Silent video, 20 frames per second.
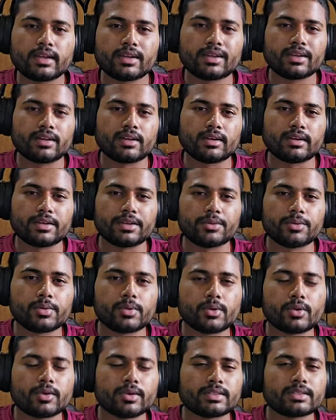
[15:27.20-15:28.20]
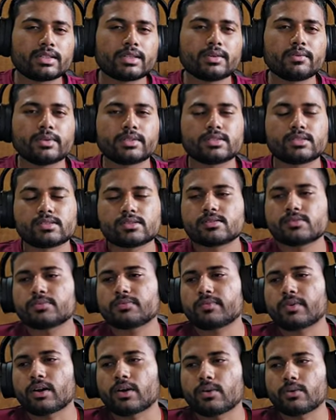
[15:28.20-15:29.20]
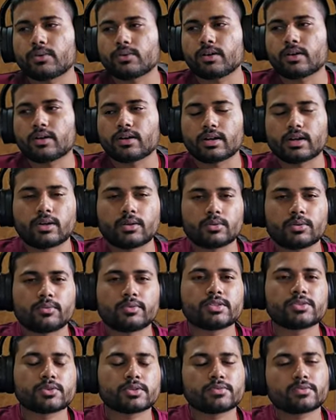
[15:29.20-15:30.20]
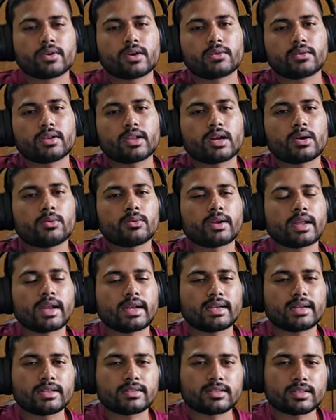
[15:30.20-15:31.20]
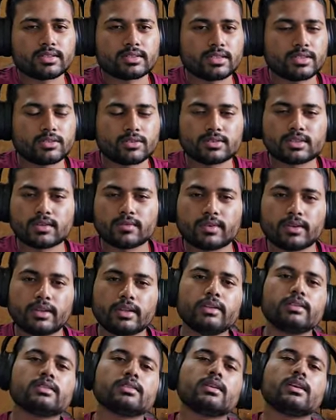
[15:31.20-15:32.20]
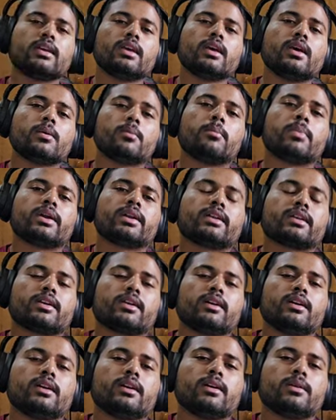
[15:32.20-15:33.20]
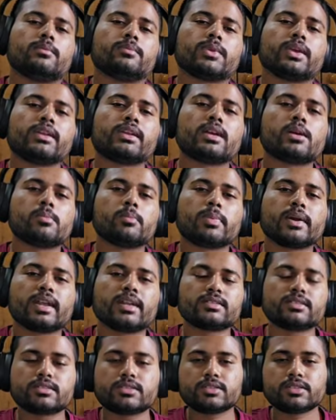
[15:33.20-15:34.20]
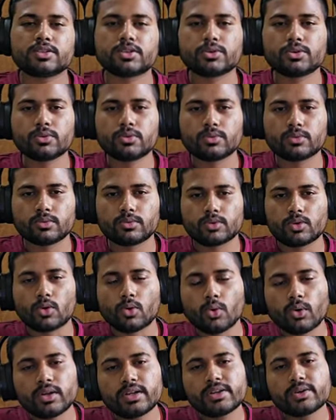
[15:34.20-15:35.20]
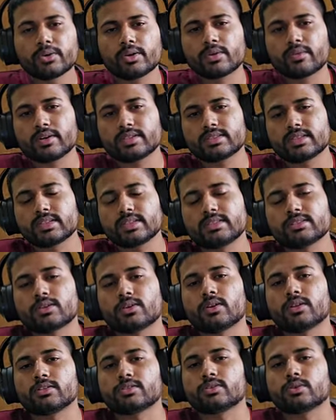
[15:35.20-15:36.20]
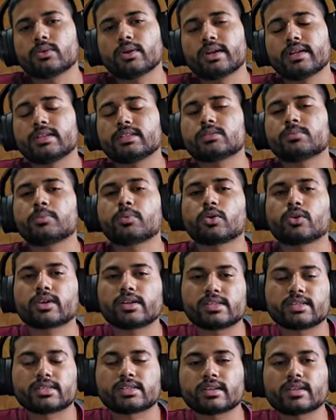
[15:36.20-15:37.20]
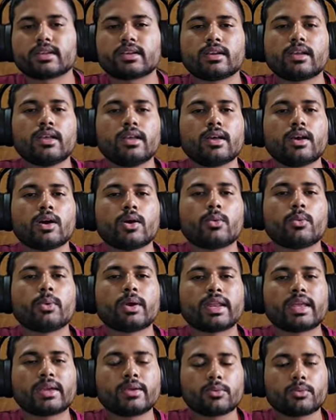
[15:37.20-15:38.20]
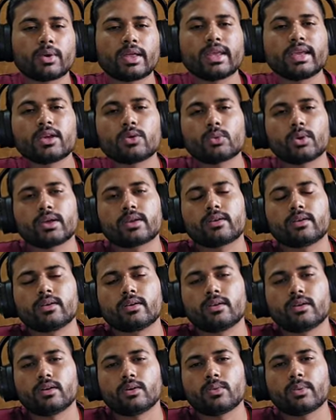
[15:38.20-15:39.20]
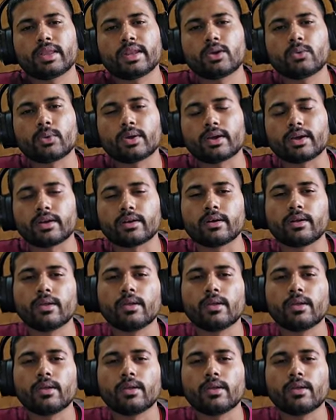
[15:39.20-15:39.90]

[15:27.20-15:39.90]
new university which is found around, which was found around 1960s or 70s. But in comparison to old universities also, it is progressing a very, very quick, very quicker